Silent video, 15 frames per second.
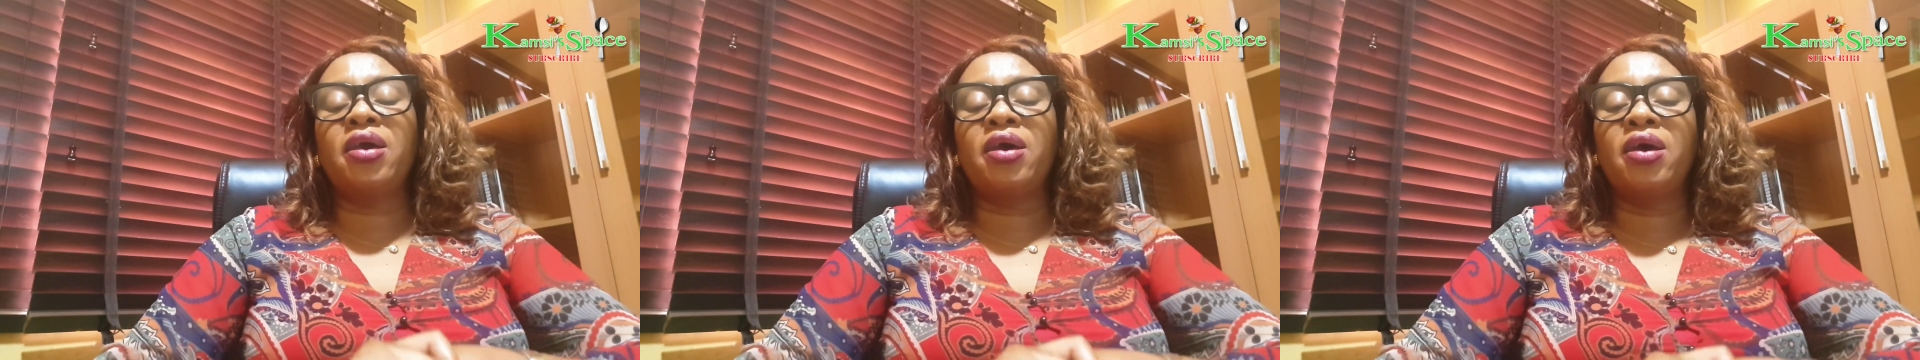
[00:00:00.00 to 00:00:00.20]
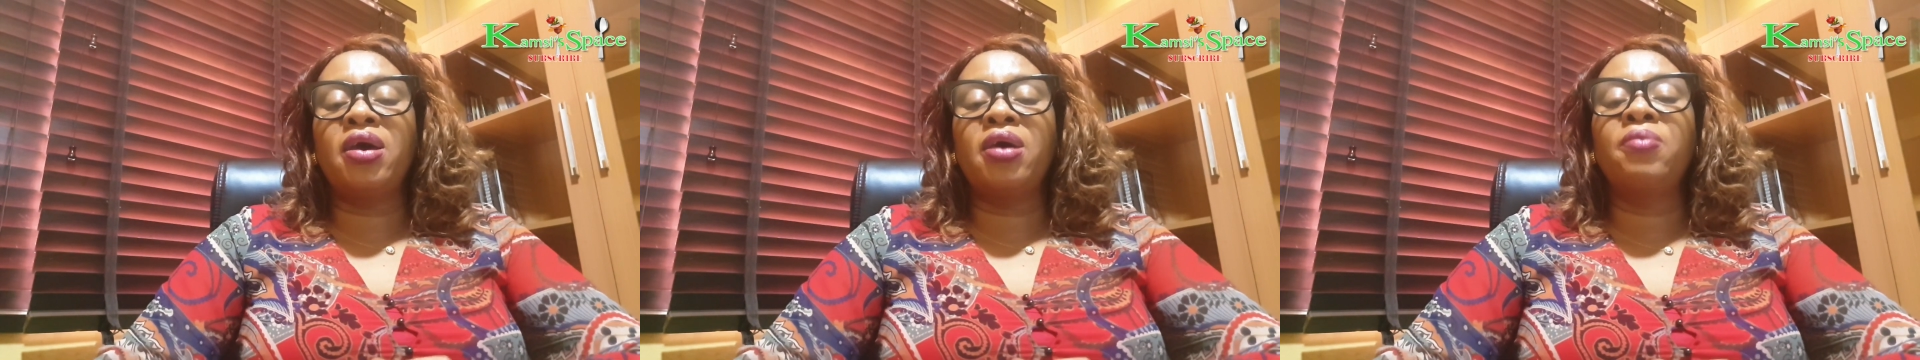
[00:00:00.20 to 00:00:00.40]

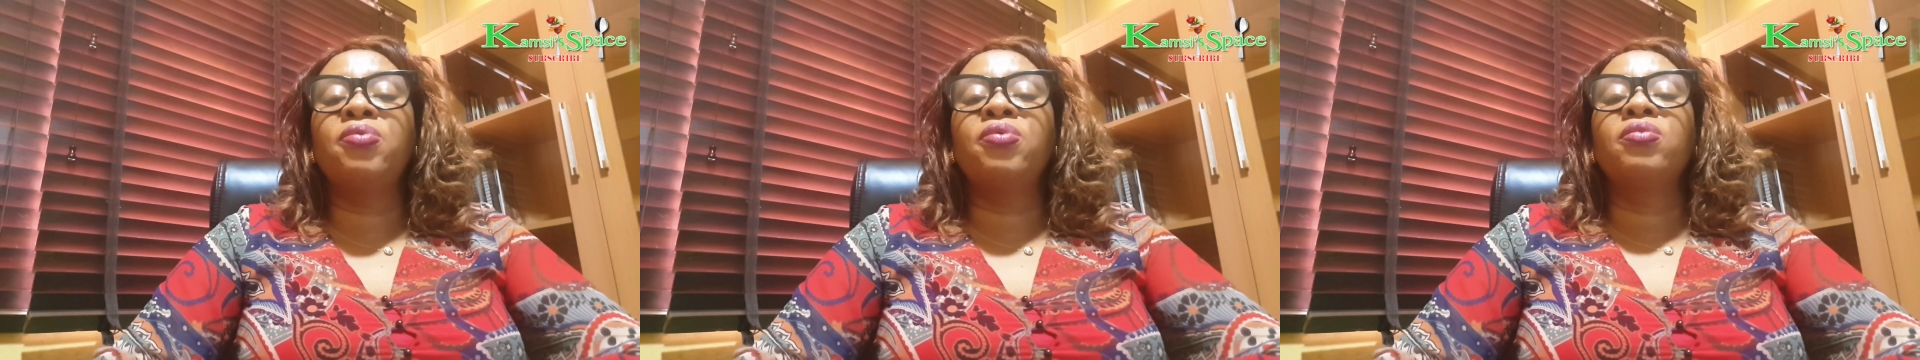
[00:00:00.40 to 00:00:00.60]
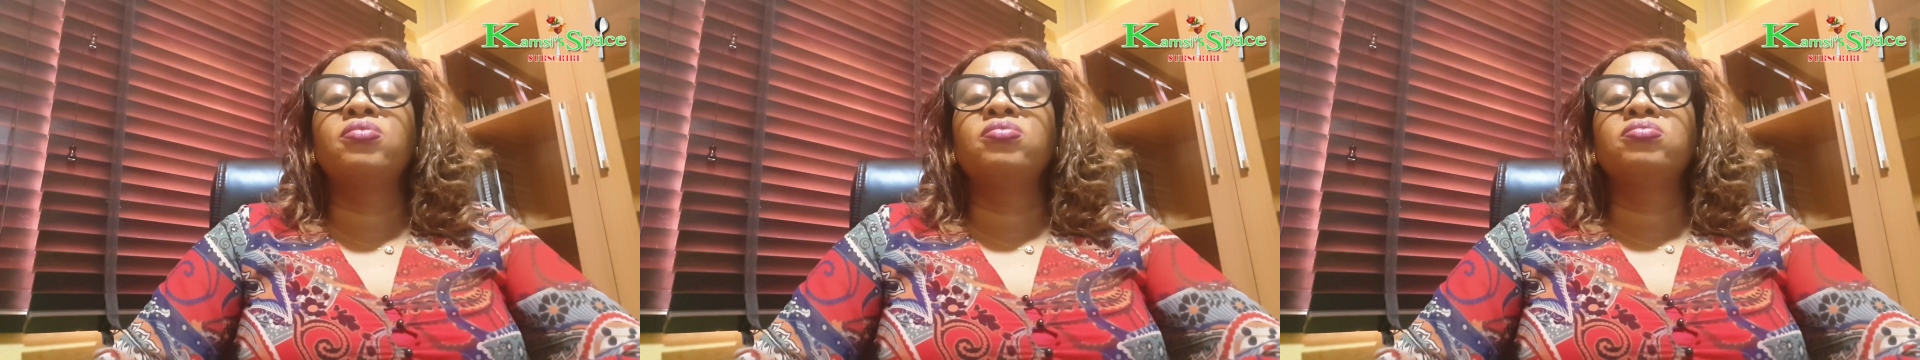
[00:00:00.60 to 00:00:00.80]
cab,
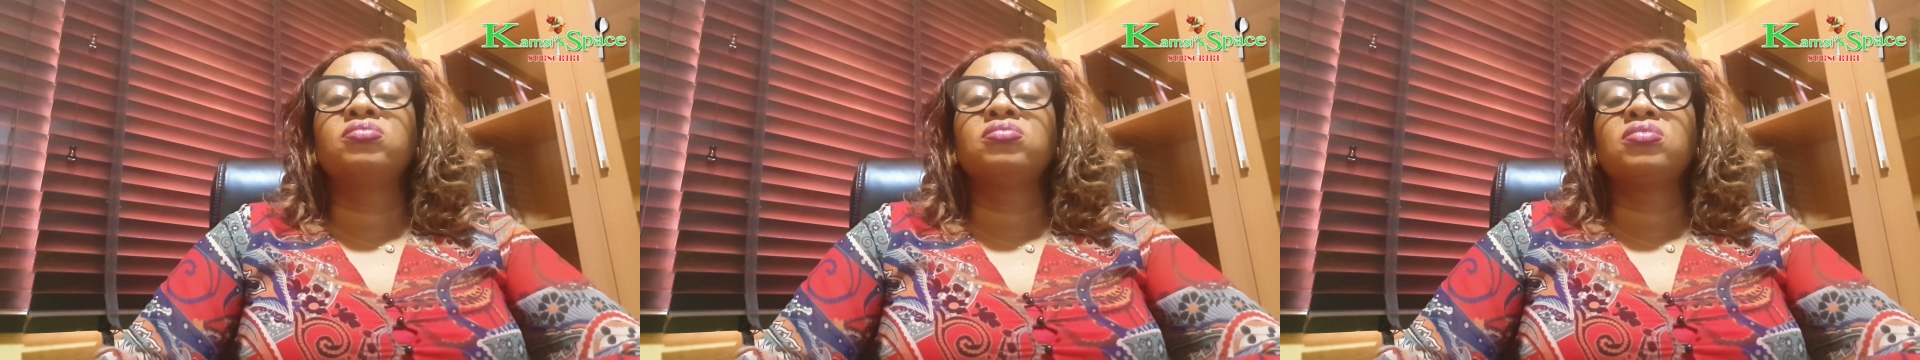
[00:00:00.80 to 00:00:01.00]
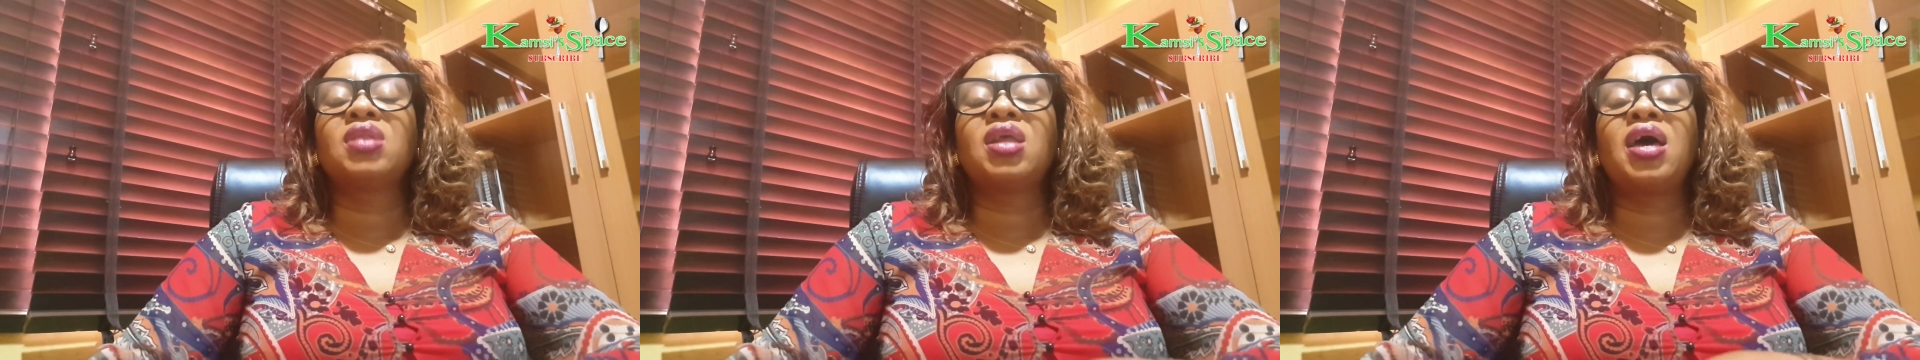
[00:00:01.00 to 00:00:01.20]

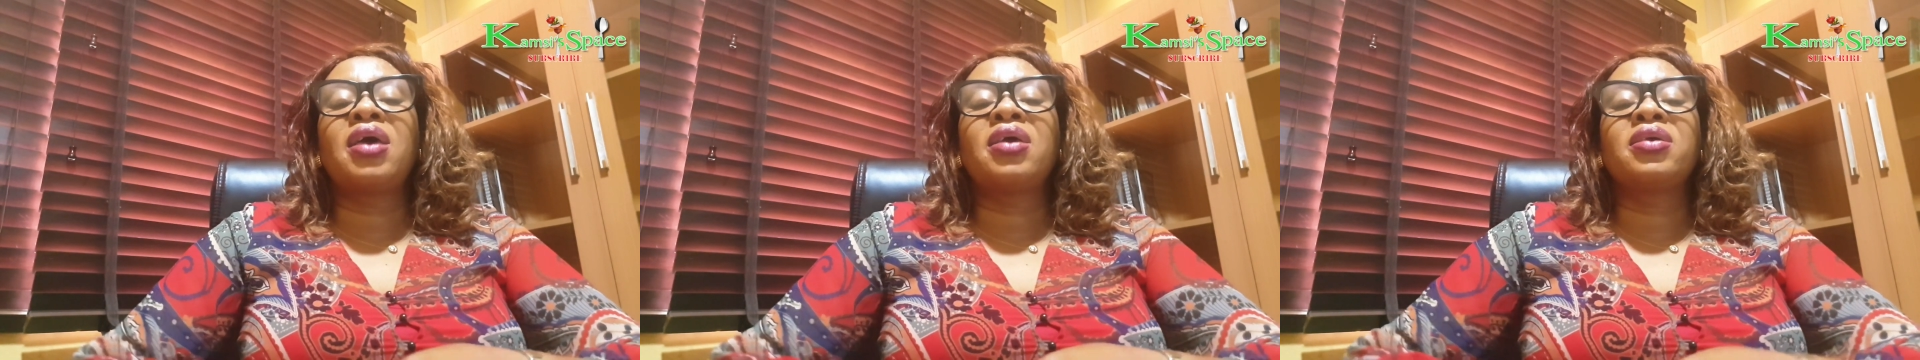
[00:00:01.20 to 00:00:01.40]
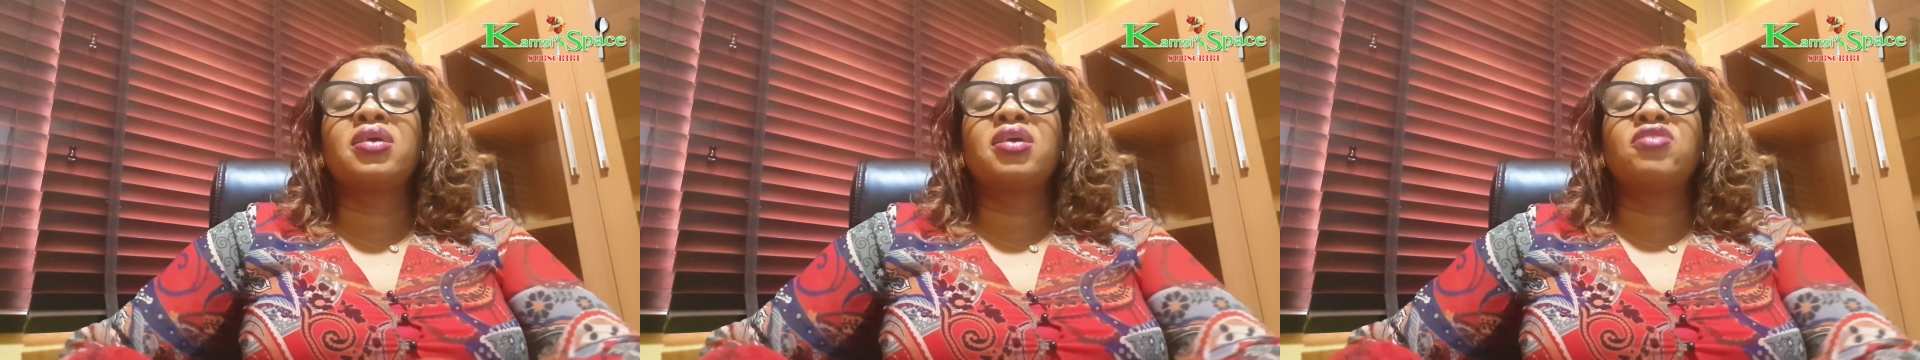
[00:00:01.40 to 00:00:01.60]

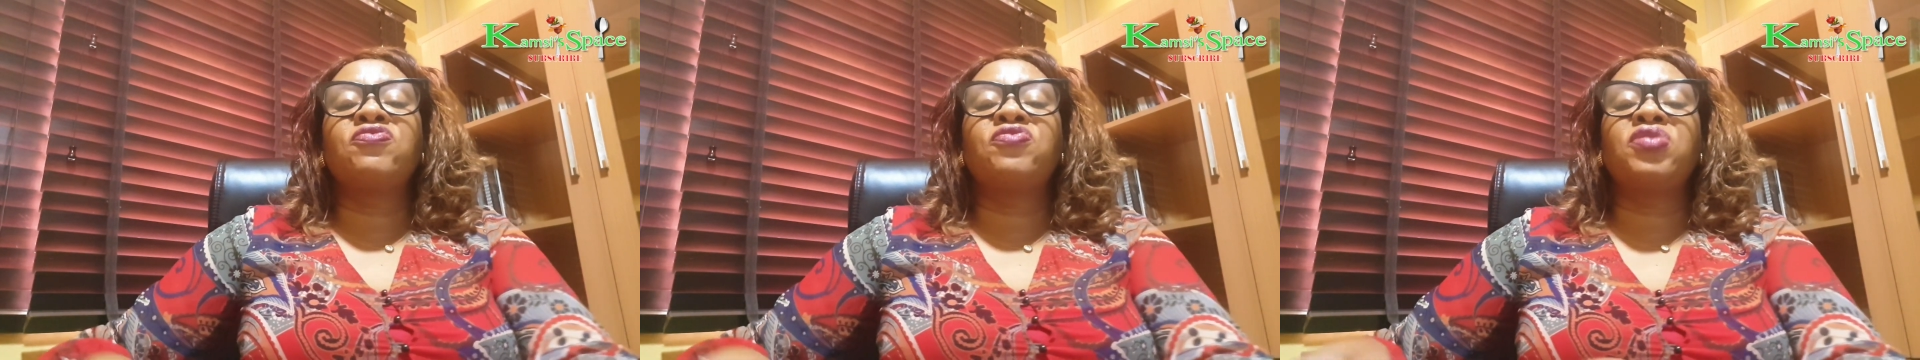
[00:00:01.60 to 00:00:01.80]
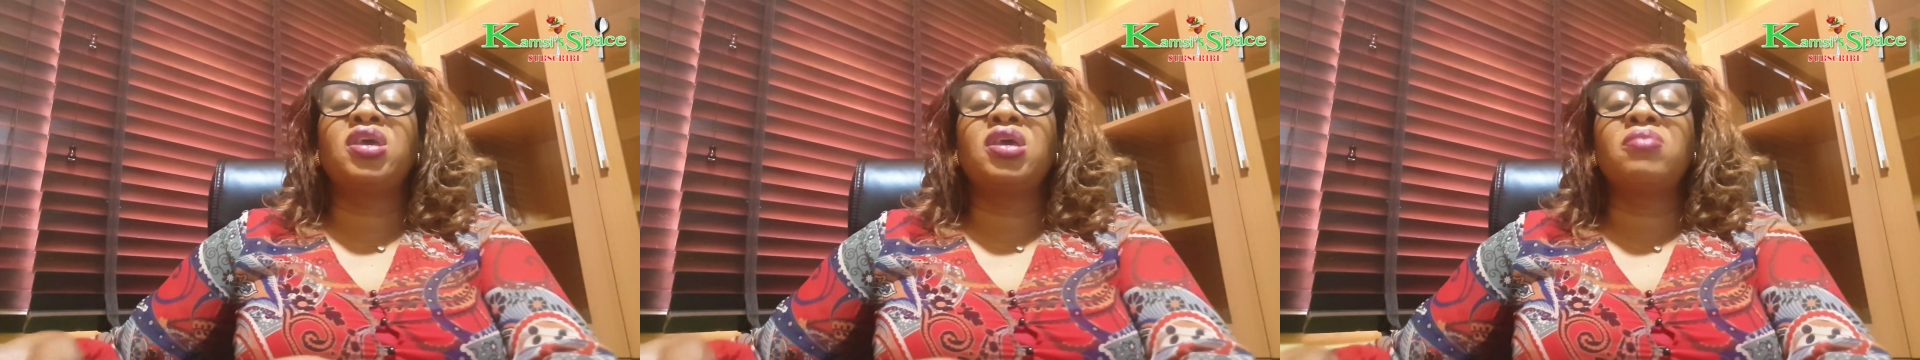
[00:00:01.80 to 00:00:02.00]
I gave
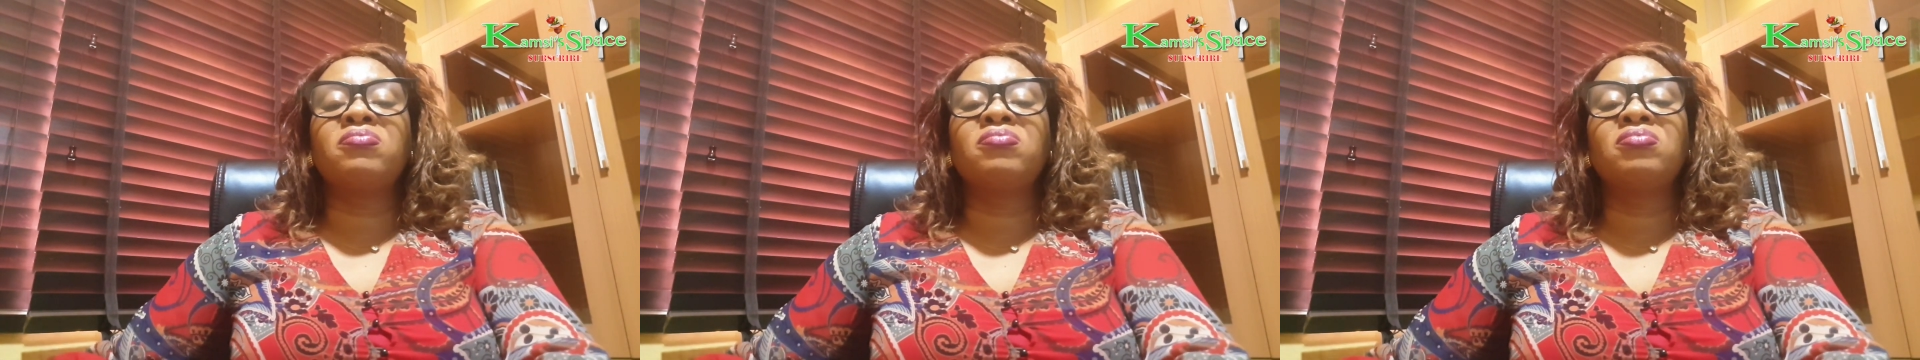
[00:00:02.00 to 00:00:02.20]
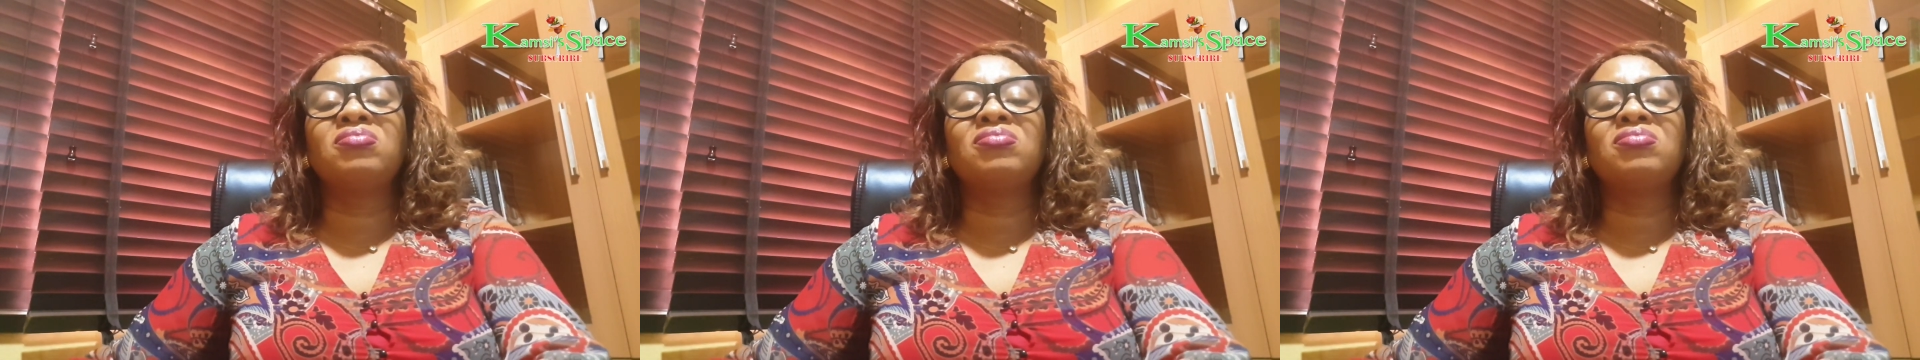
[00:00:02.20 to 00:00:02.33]
him